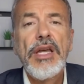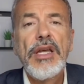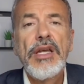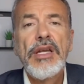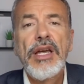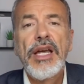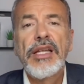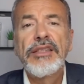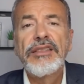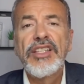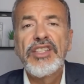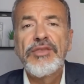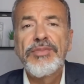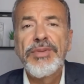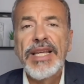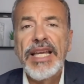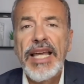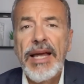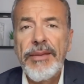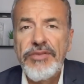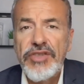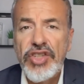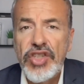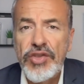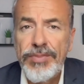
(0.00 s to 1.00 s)
And this
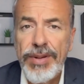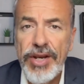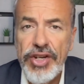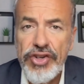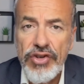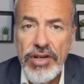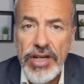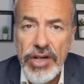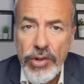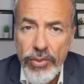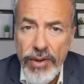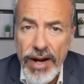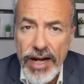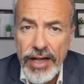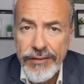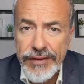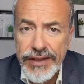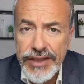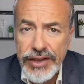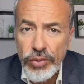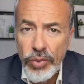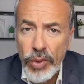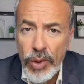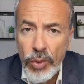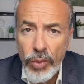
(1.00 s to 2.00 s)
becomes especially
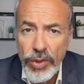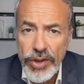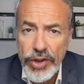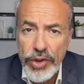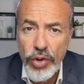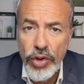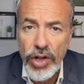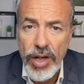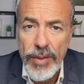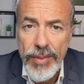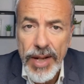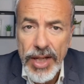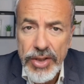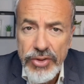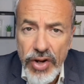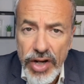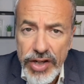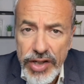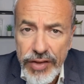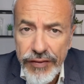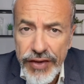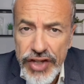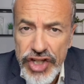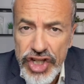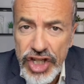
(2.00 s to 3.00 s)
relevant when we talk about
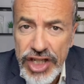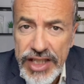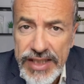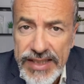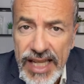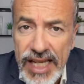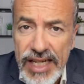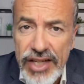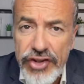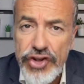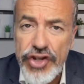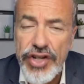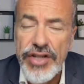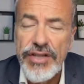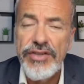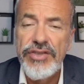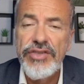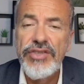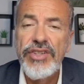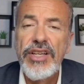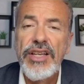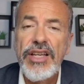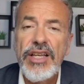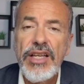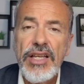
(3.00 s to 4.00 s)
artificial intelligence.
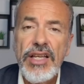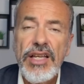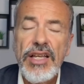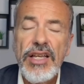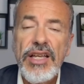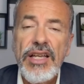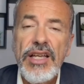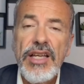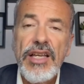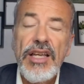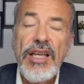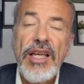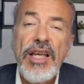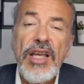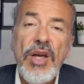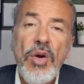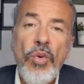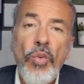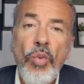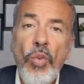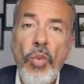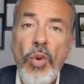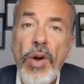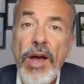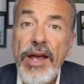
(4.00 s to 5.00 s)

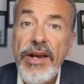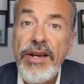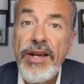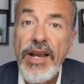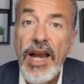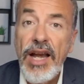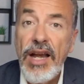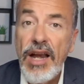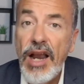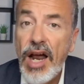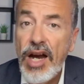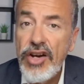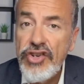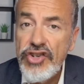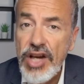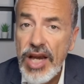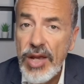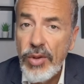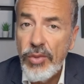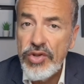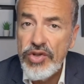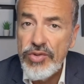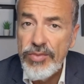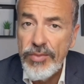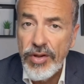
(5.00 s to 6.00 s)
When a large
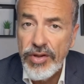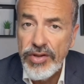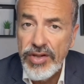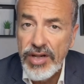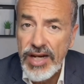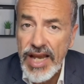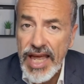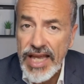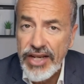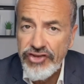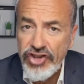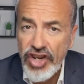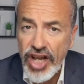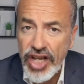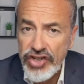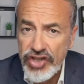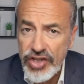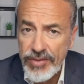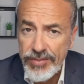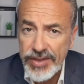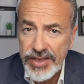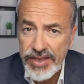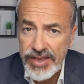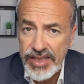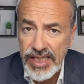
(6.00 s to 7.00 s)
language model like
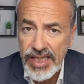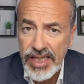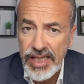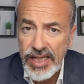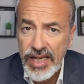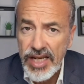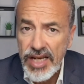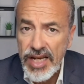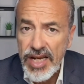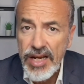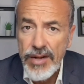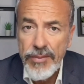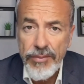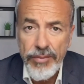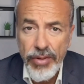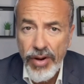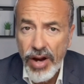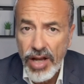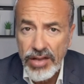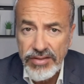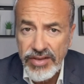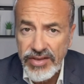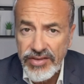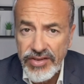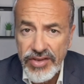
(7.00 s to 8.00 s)
ChatGPT
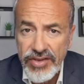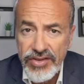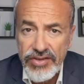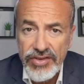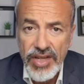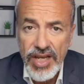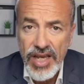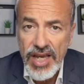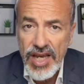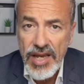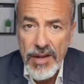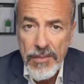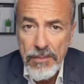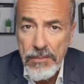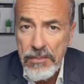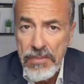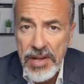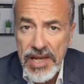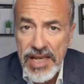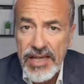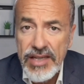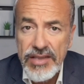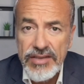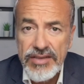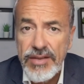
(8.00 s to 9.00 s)
processes
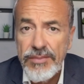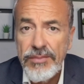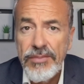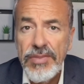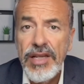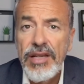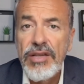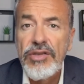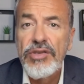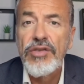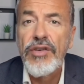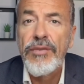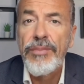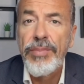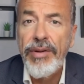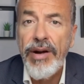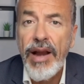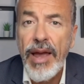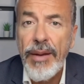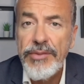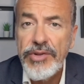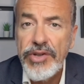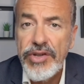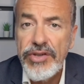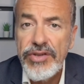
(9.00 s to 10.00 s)
billions and billions of
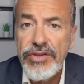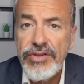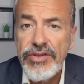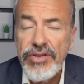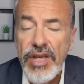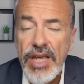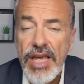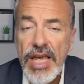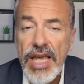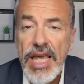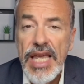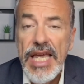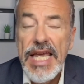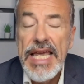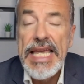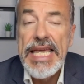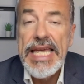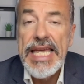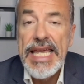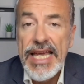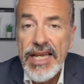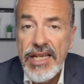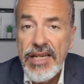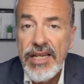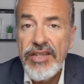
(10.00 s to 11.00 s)
parameters,
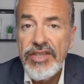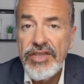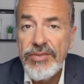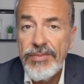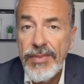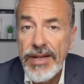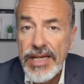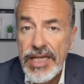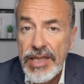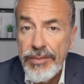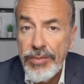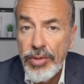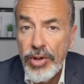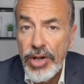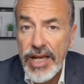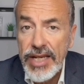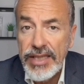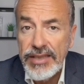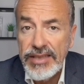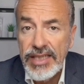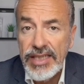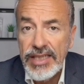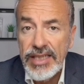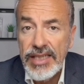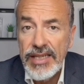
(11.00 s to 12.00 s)
it is
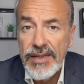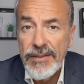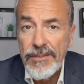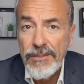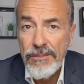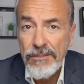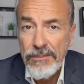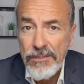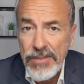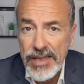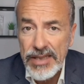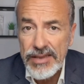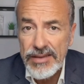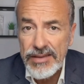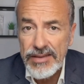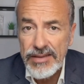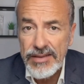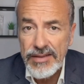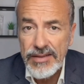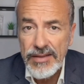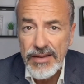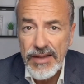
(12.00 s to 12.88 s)
manipulating bits.